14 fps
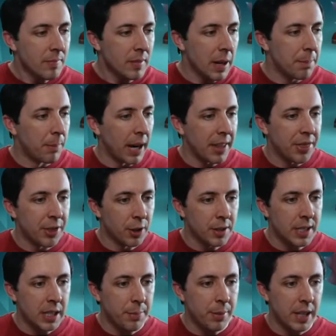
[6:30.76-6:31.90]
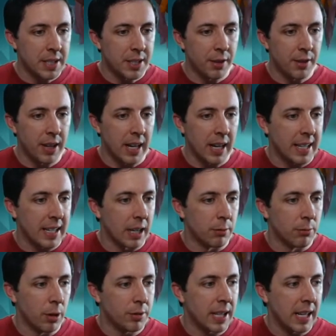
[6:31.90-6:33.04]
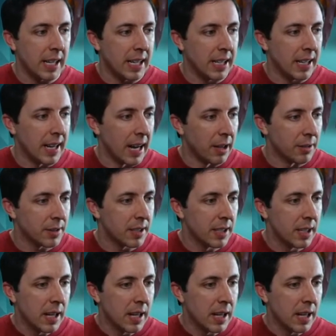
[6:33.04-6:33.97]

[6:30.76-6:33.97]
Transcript: My third DPSer that I kind of rotate in and out